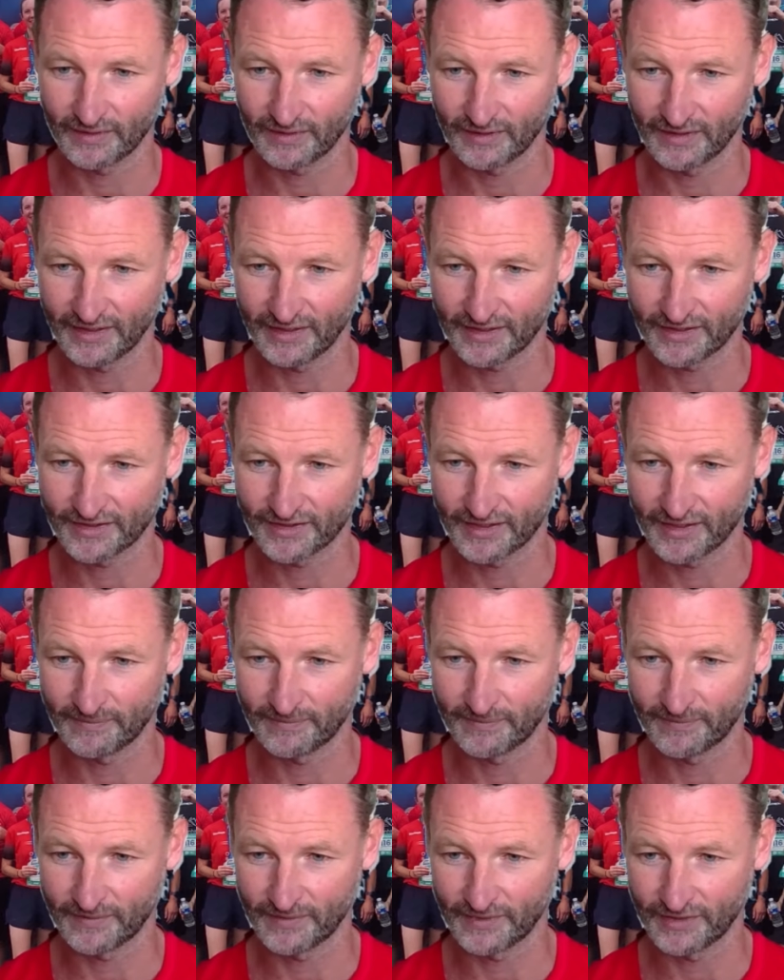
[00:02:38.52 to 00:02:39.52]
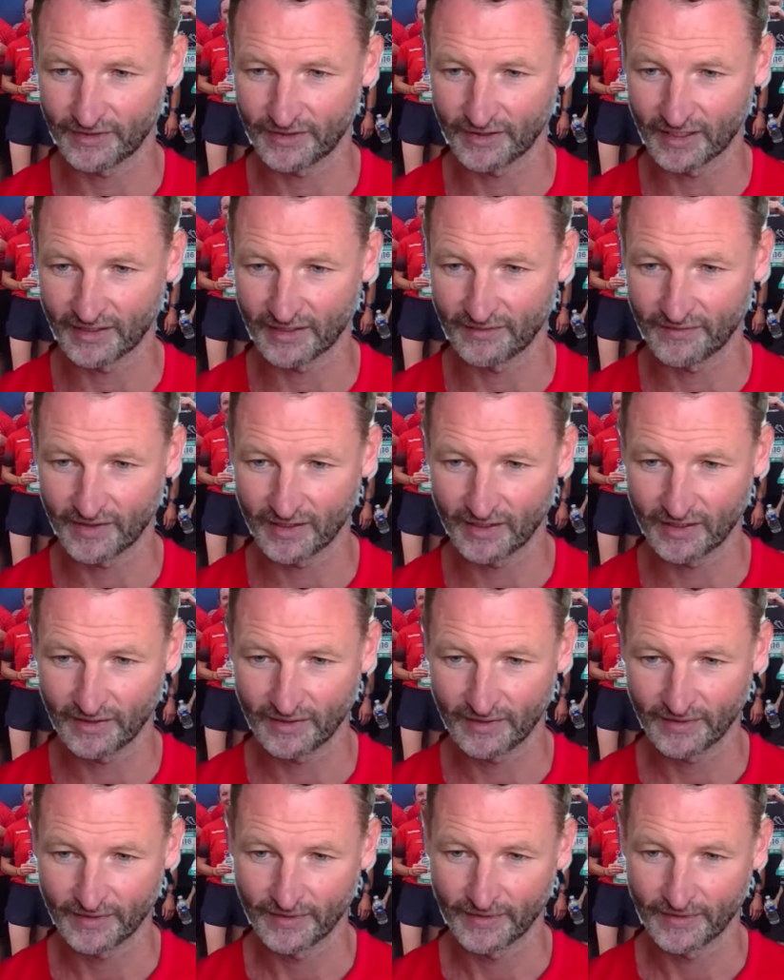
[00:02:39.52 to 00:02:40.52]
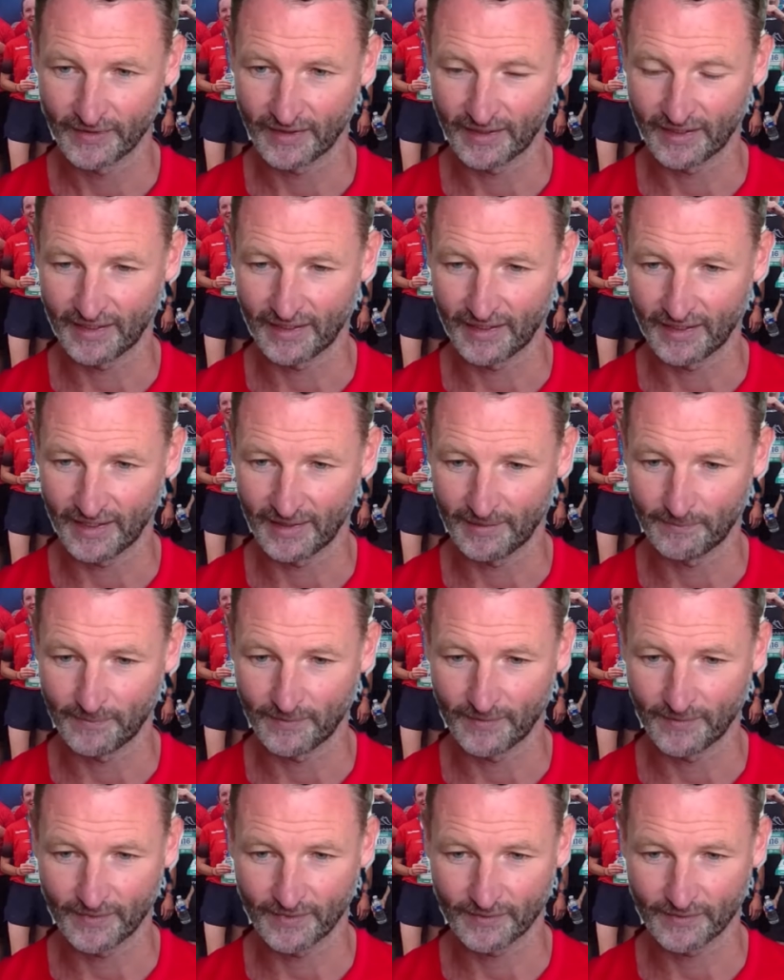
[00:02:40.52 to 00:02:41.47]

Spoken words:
let's dive in. I'm